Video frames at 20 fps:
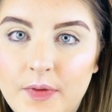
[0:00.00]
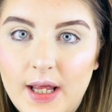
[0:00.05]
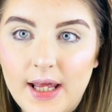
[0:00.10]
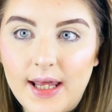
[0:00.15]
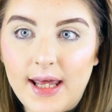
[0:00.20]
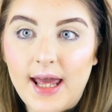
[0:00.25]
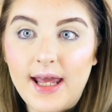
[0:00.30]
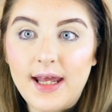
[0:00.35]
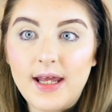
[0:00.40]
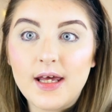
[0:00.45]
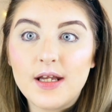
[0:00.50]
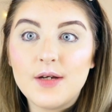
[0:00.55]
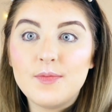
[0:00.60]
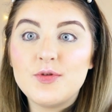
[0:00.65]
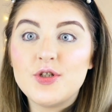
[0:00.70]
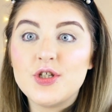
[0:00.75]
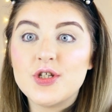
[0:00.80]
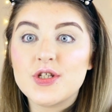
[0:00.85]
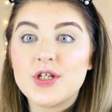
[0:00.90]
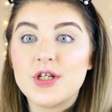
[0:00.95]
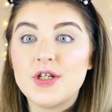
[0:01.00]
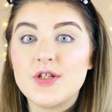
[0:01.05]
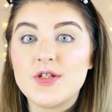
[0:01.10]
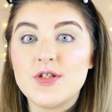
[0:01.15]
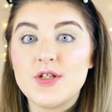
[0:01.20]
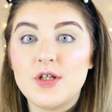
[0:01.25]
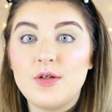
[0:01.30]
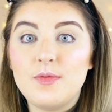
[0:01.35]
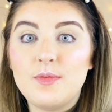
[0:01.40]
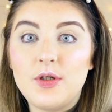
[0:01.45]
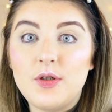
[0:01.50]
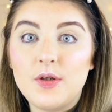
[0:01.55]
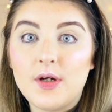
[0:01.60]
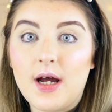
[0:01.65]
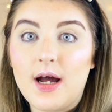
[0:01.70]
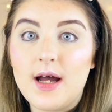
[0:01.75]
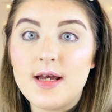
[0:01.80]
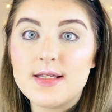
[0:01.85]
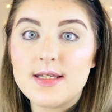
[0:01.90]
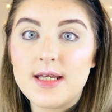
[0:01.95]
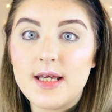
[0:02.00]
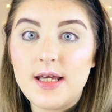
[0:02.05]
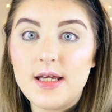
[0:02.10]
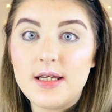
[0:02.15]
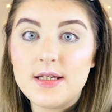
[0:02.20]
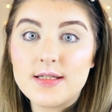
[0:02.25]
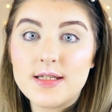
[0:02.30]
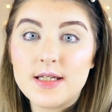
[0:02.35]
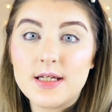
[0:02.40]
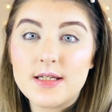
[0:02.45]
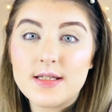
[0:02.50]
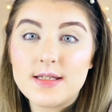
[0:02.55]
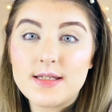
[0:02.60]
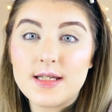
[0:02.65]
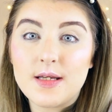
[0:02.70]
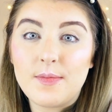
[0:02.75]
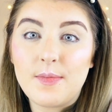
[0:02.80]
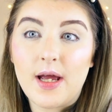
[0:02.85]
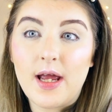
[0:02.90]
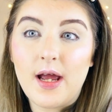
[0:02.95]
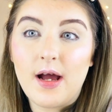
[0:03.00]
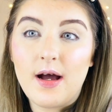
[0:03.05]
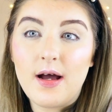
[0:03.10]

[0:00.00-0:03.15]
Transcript: Okay, and I'm just going to zoom you guys in so you can see my